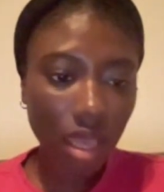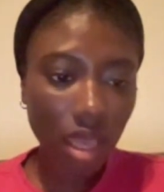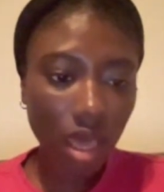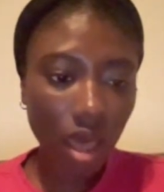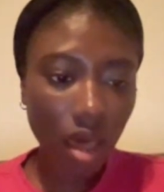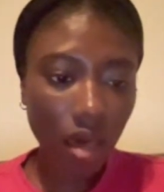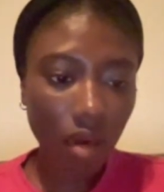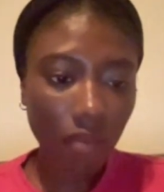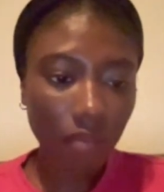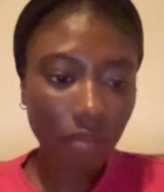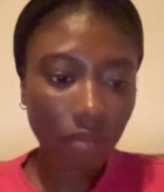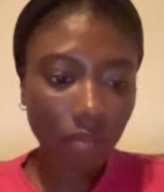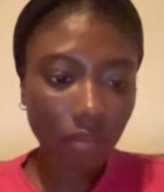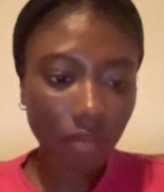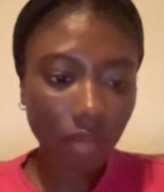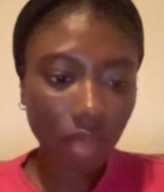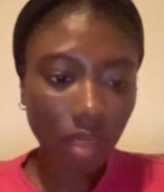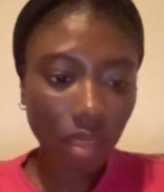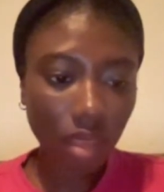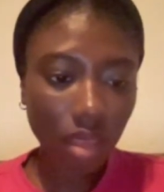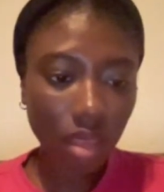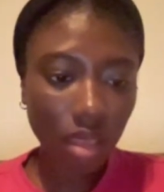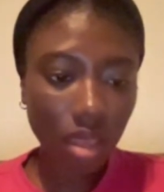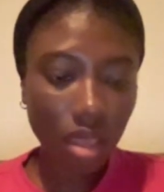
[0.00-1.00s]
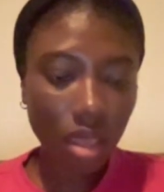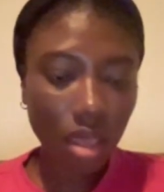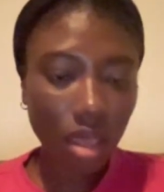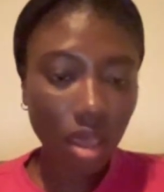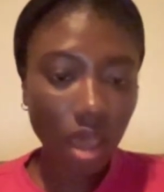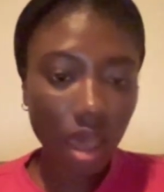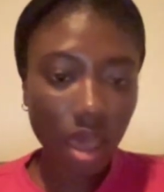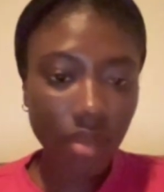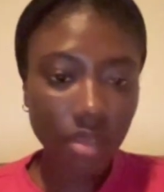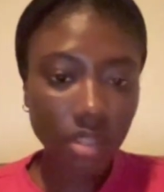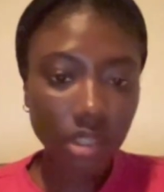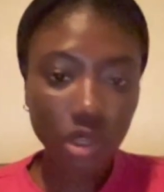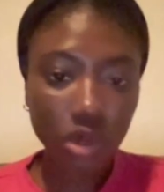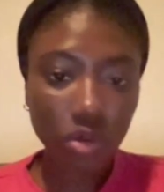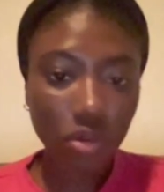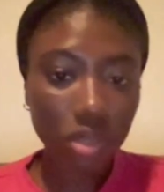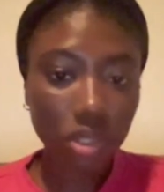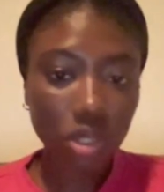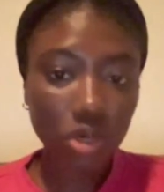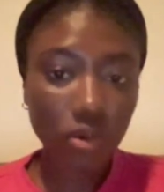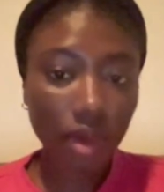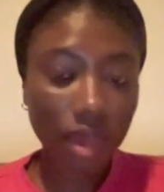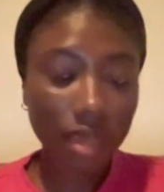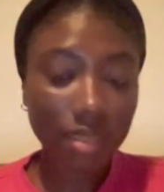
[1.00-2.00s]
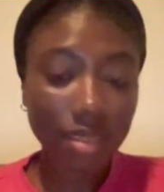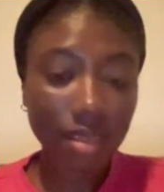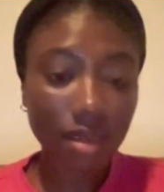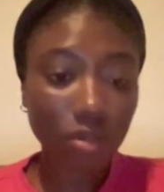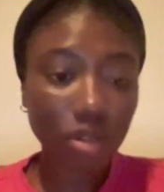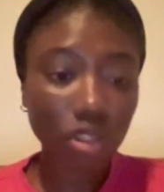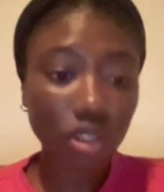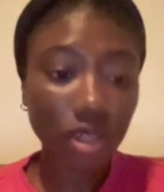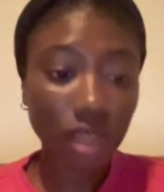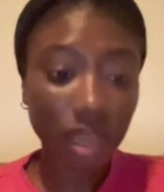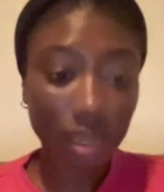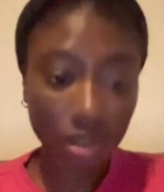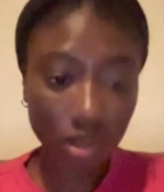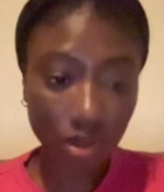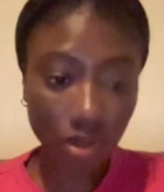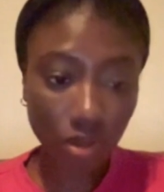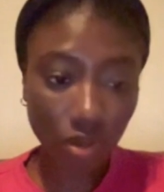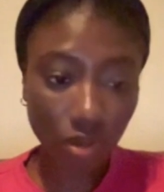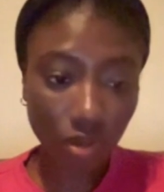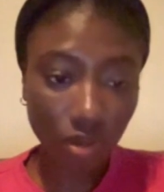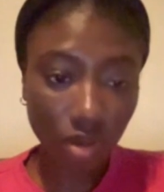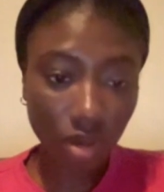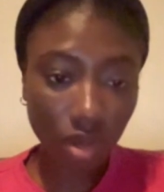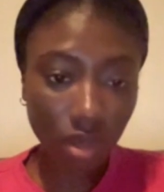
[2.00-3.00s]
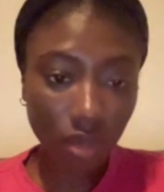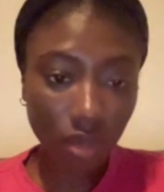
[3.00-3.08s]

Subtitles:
an SQE2 exemption at all.